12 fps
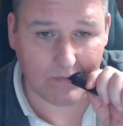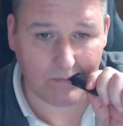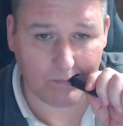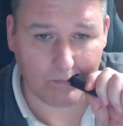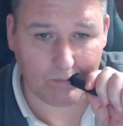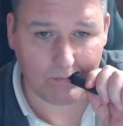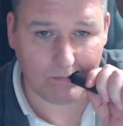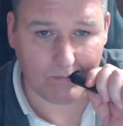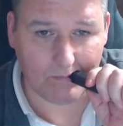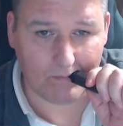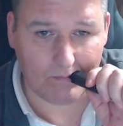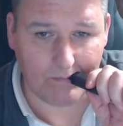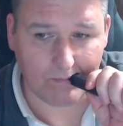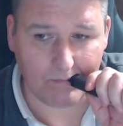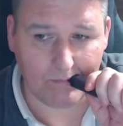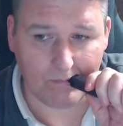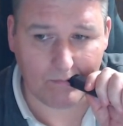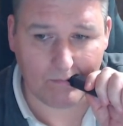
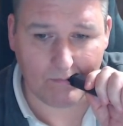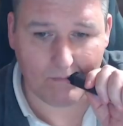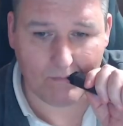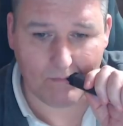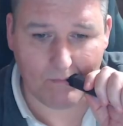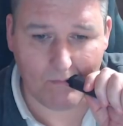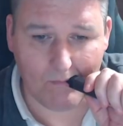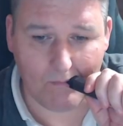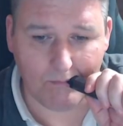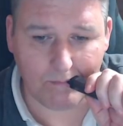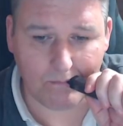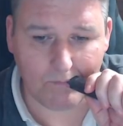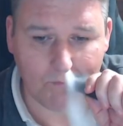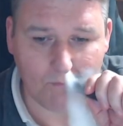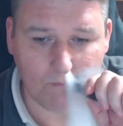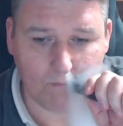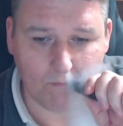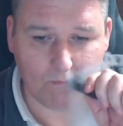
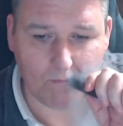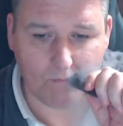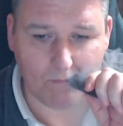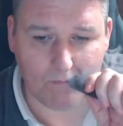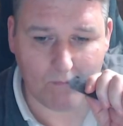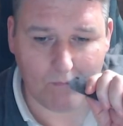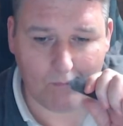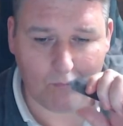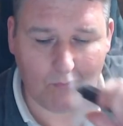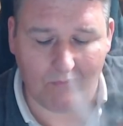No one is speaking in this clip.